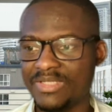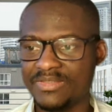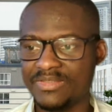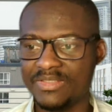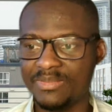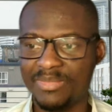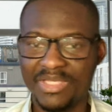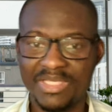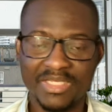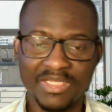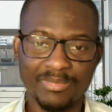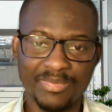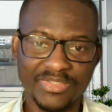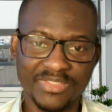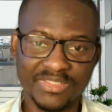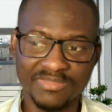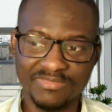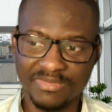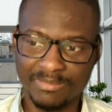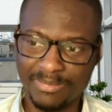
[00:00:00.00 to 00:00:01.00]
while still making a
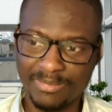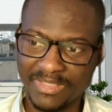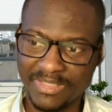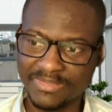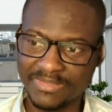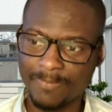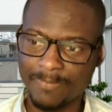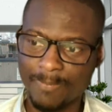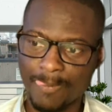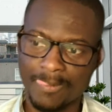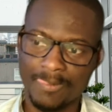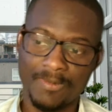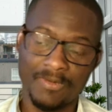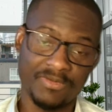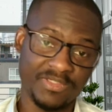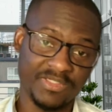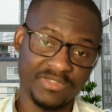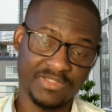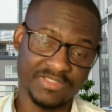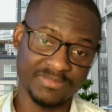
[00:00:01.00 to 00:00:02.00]
positive impact
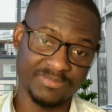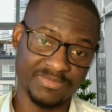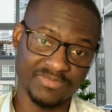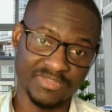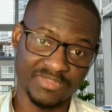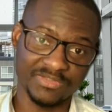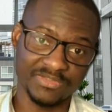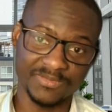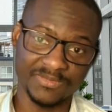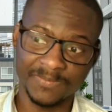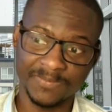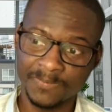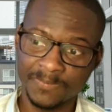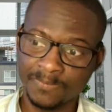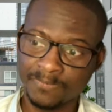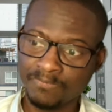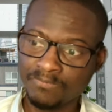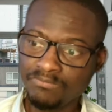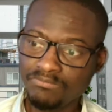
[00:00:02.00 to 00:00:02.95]
on the nursing profession.